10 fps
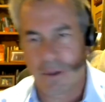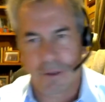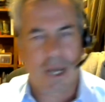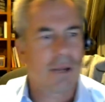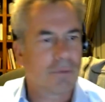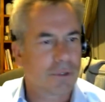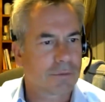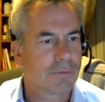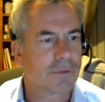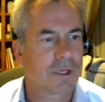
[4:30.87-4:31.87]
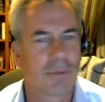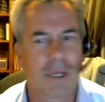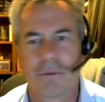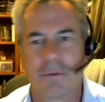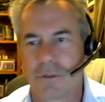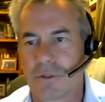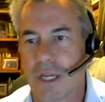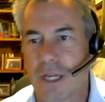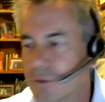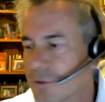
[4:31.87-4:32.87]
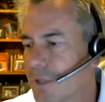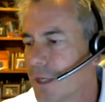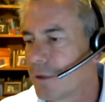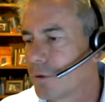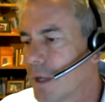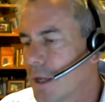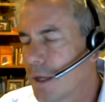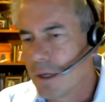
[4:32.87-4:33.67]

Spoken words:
the LEI, which we've talked about, which is ISO standard.